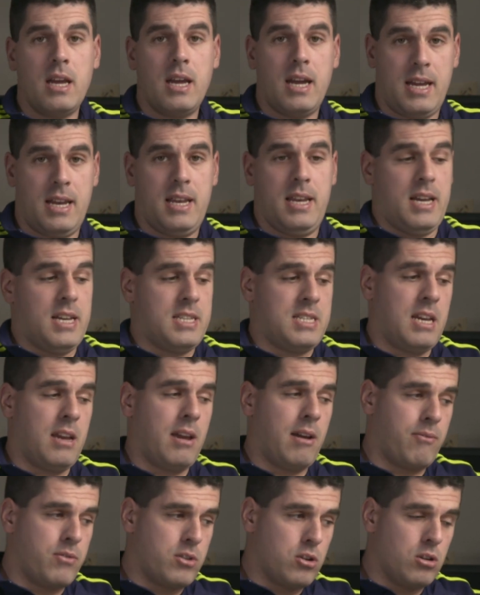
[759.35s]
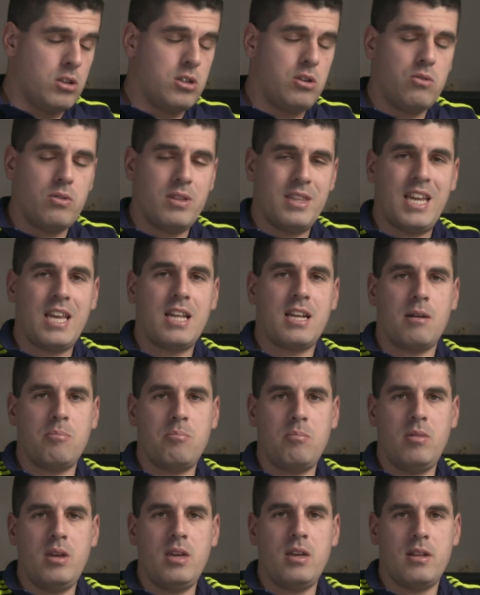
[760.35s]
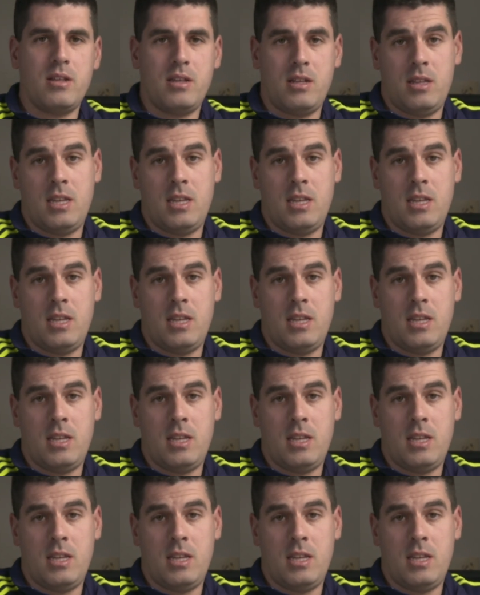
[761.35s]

And as I have told you, they can be